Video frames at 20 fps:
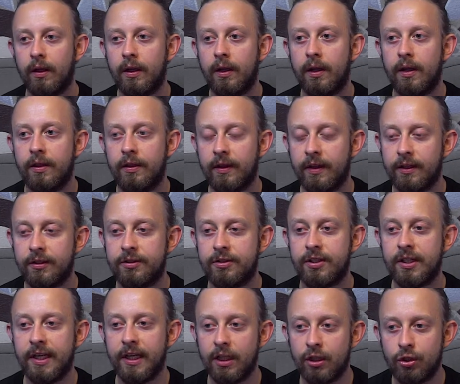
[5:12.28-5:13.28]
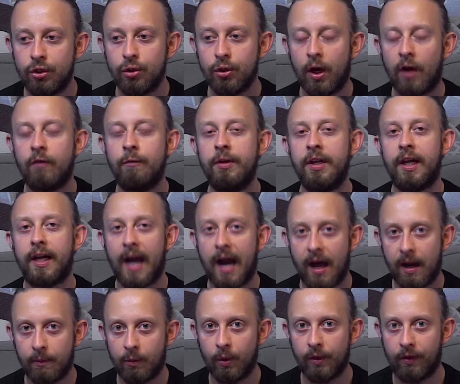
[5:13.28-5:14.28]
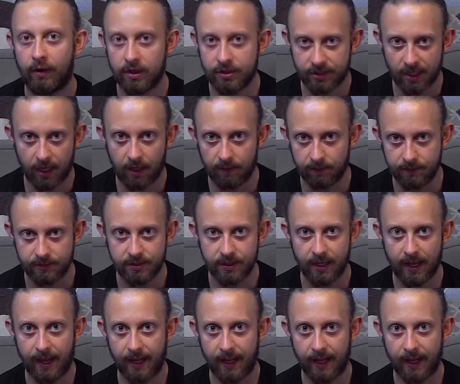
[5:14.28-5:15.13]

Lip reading: this issue of being accountable with ourselves.